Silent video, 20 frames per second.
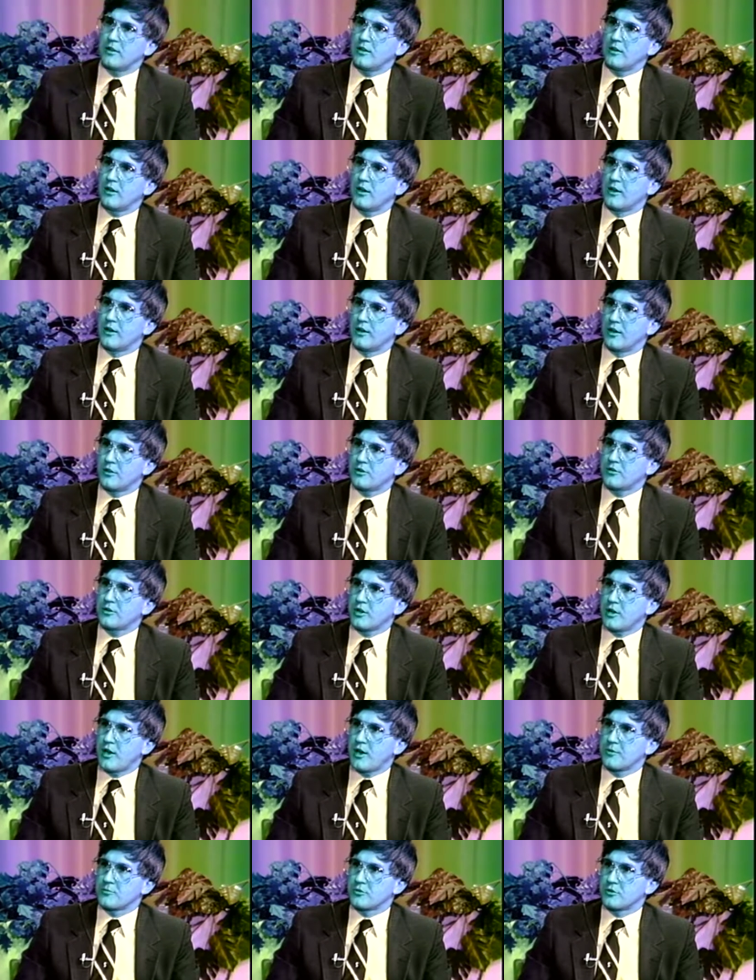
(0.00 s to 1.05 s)
at other
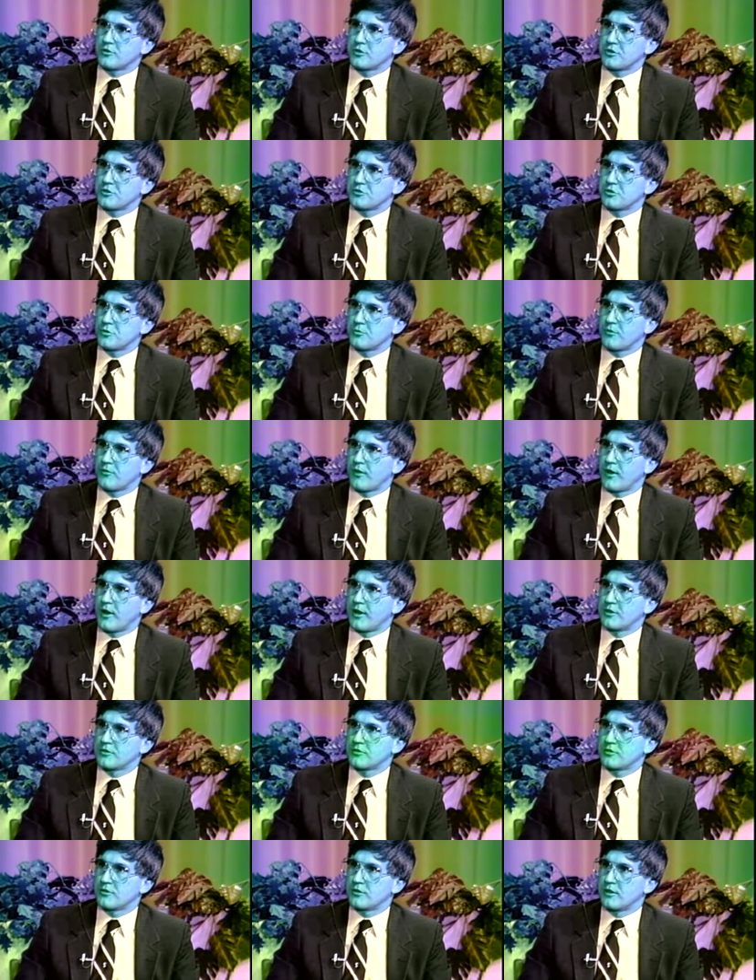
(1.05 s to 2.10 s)
times, when it's
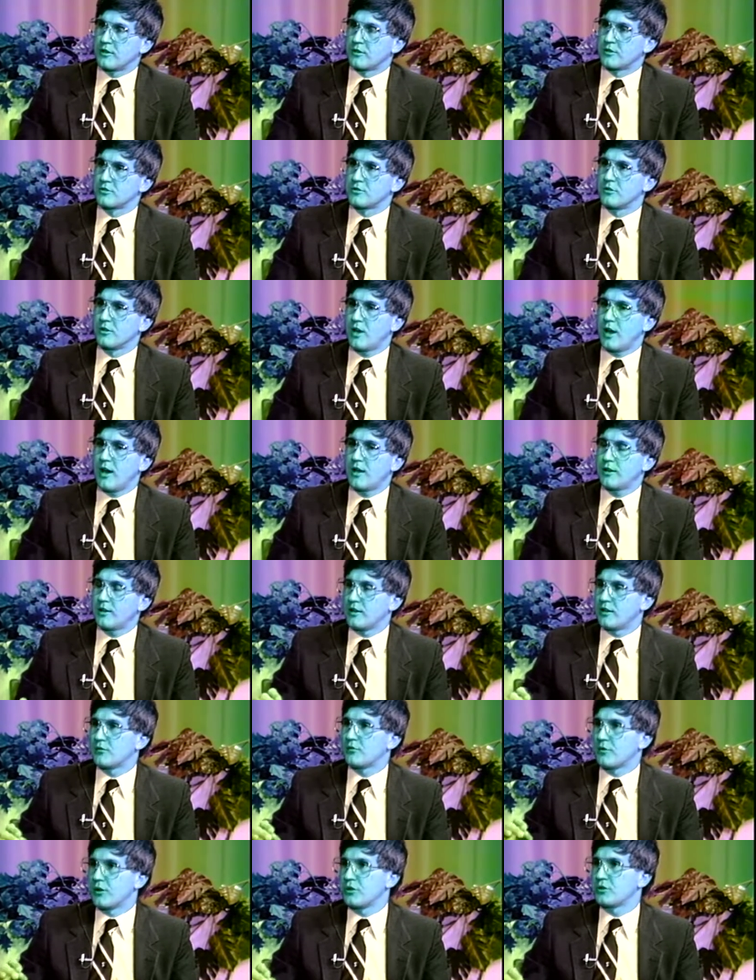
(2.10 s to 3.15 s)
unsupervised, it is not
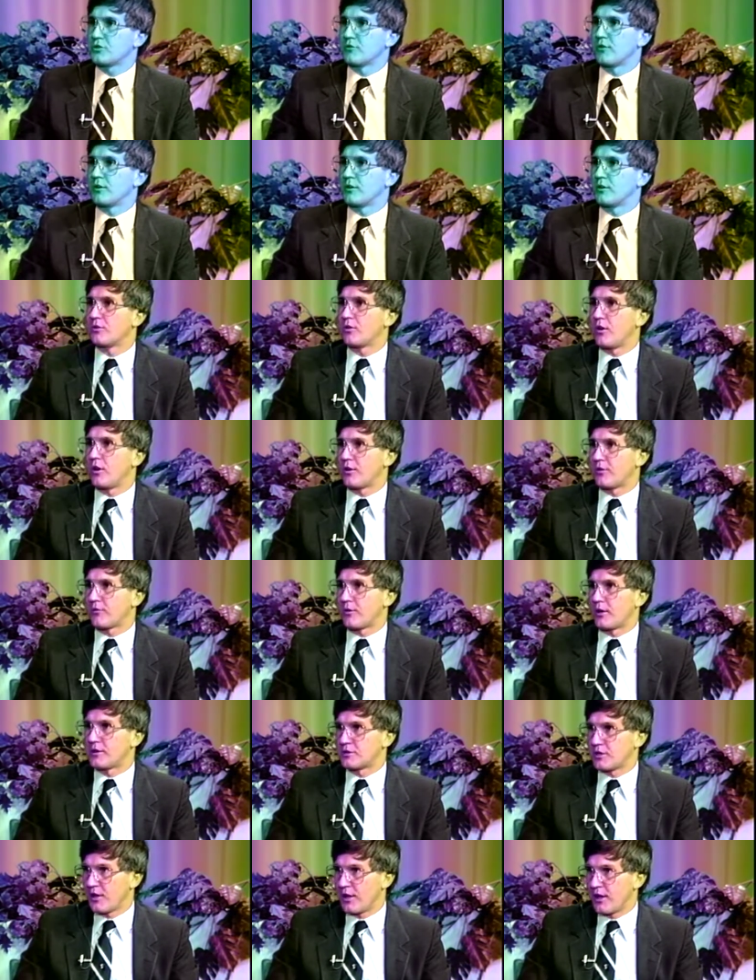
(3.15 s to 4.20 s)
in reach of
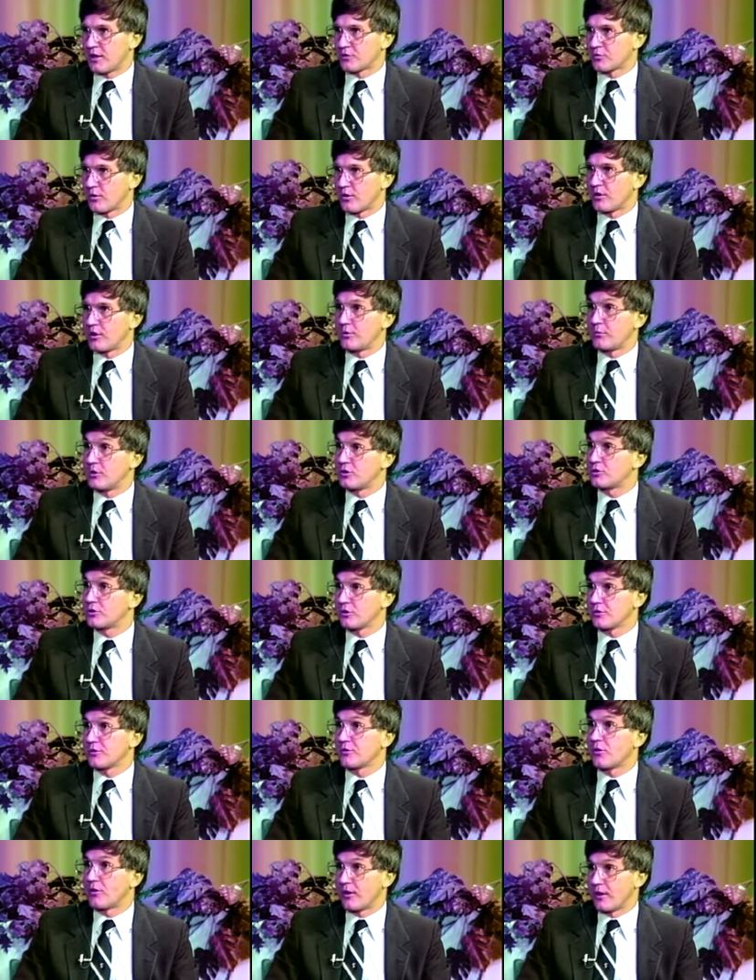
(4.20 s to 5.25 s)
unauthorized hands, whether they be
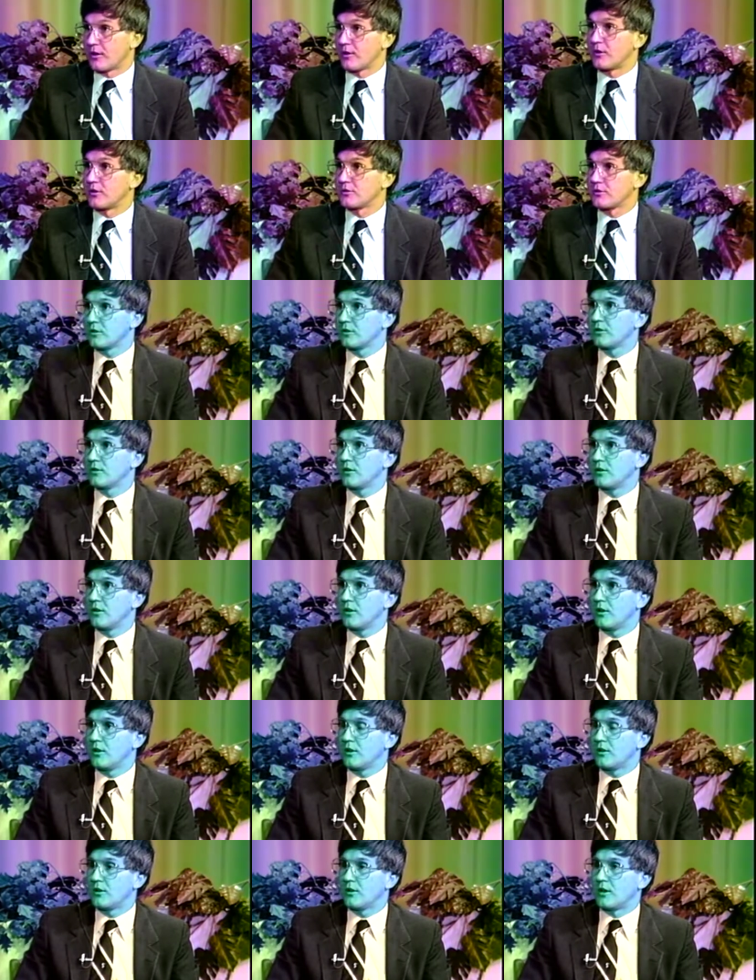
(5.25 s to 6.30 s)
children or adult.
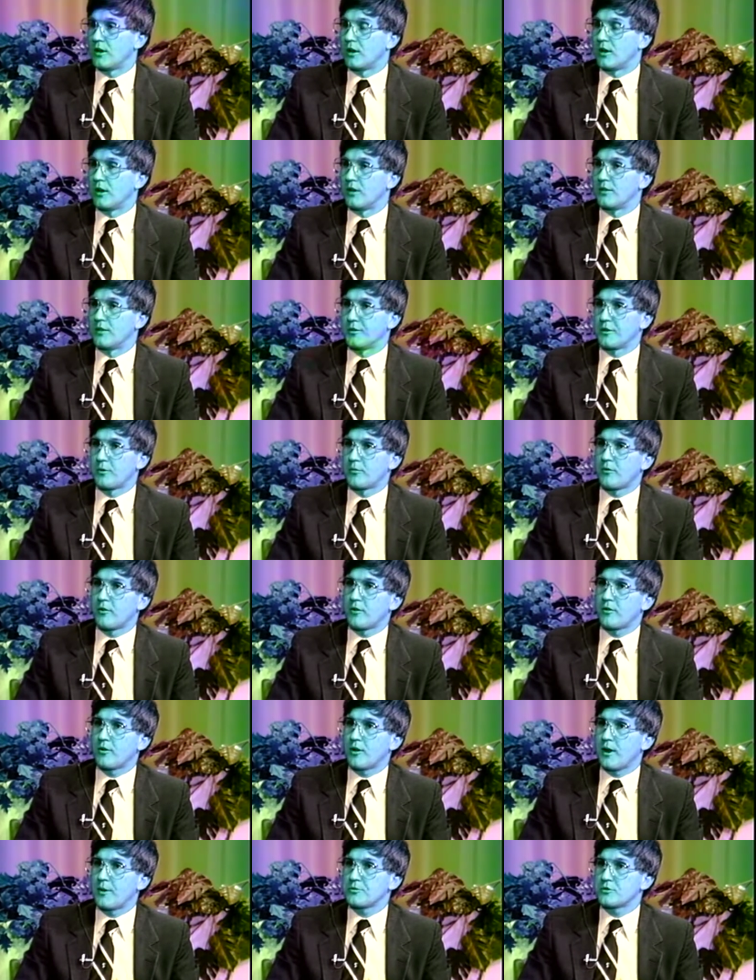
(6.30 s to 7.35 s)
Uh, there are a number of
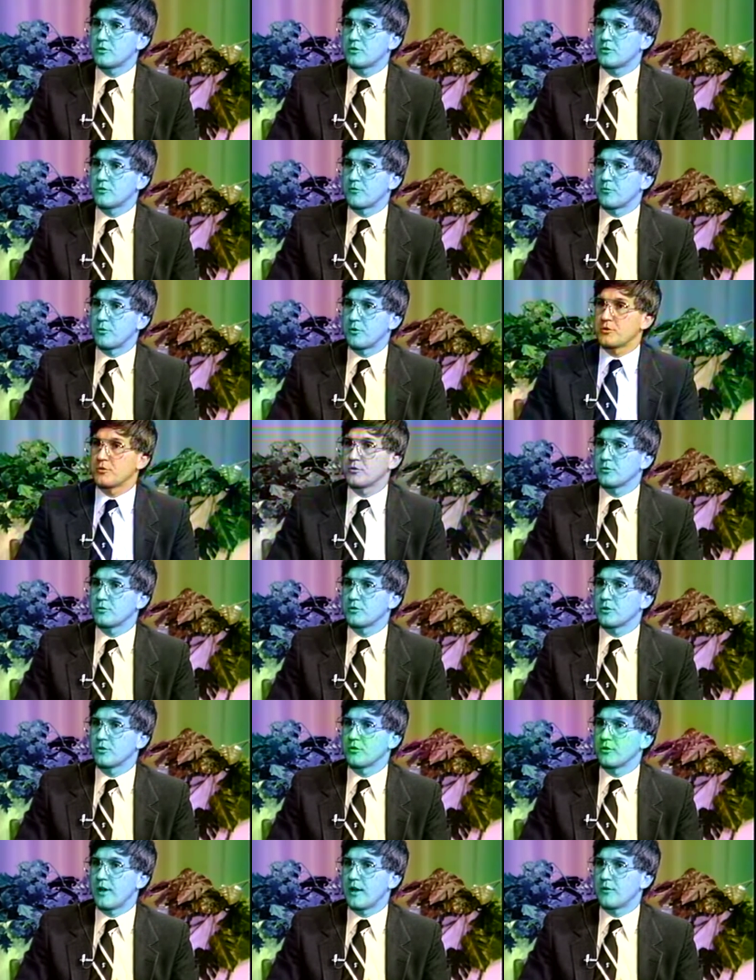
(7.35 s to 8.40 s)
other options. If a person wants to
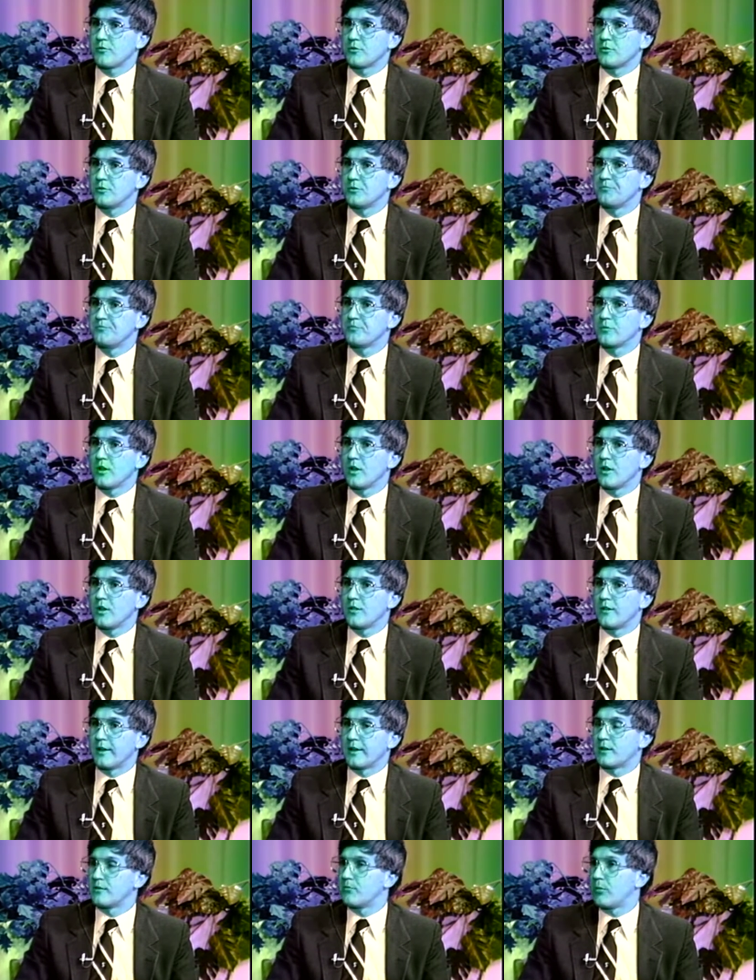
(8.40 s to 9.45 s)
go that route,
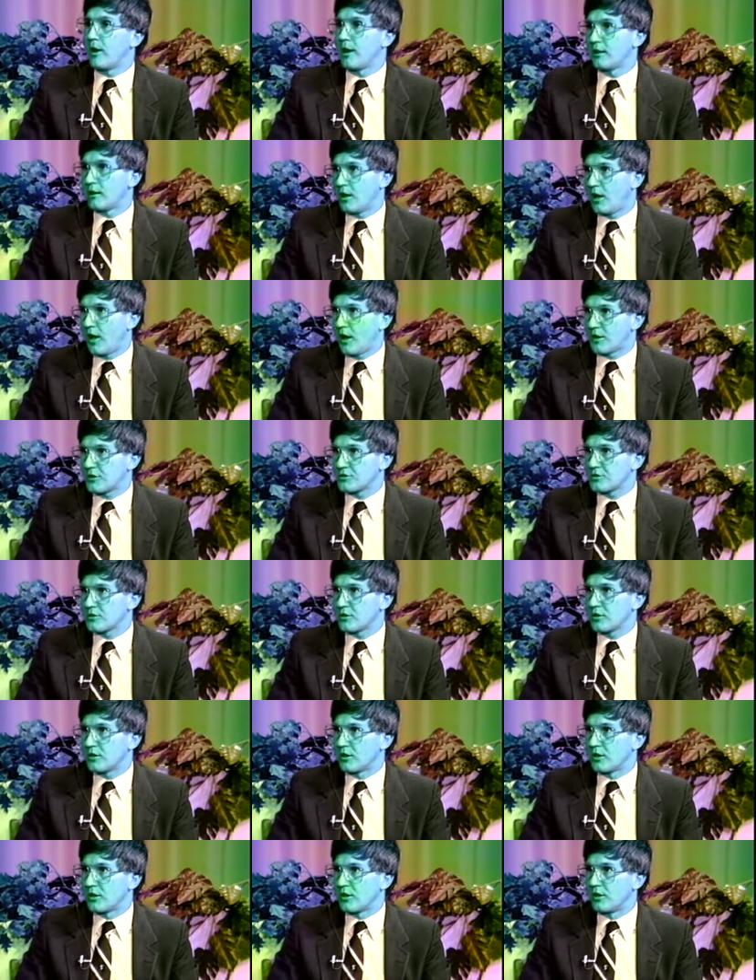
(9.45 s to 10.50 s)
they can buy locks
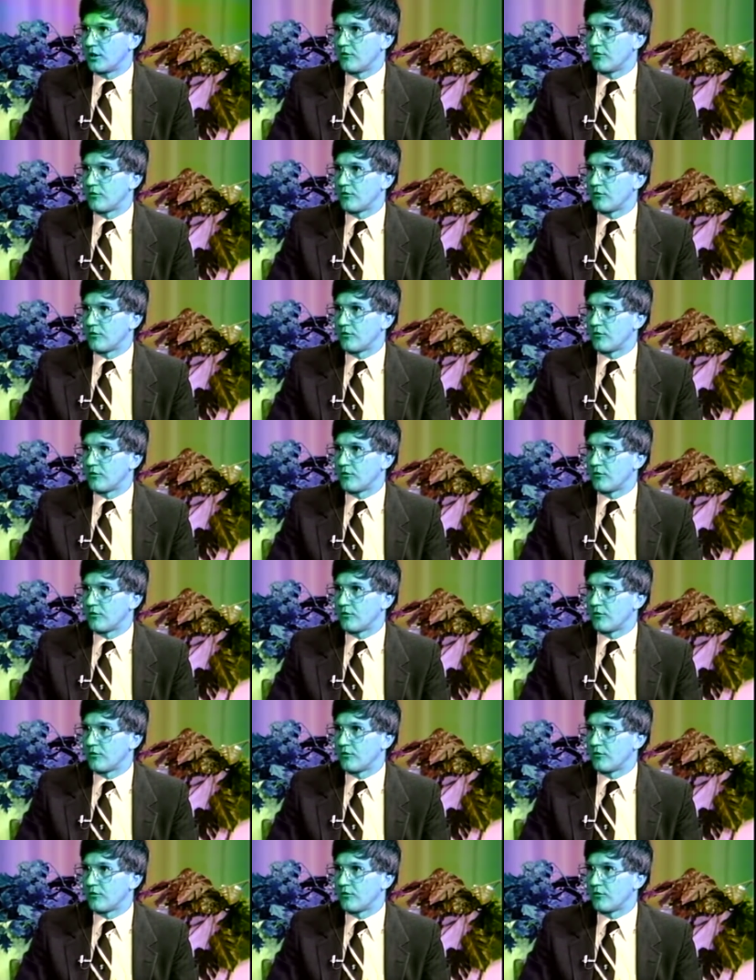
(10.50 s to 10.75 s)
uh, of a